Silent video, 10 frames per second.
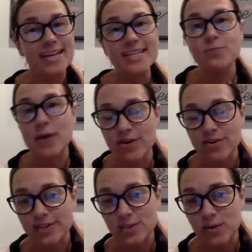it is better
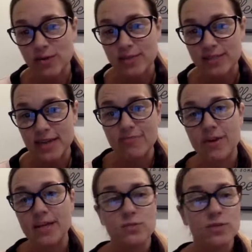than 21-day
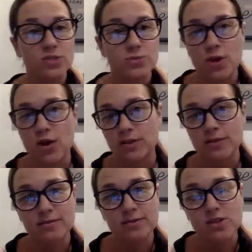fix, which
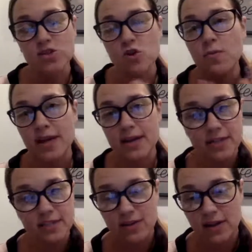so many of
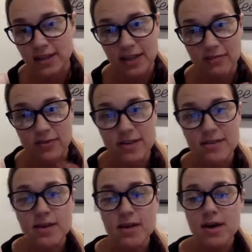us fell in love with.
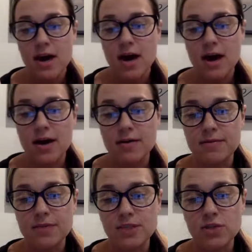
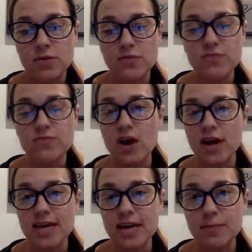So if you've
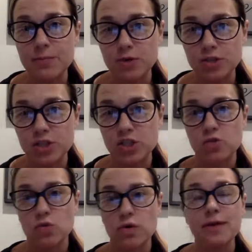not yet purchased
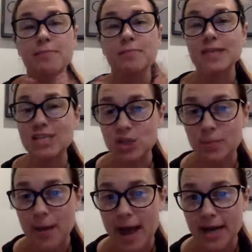your
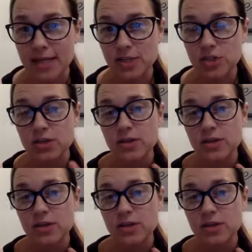completion package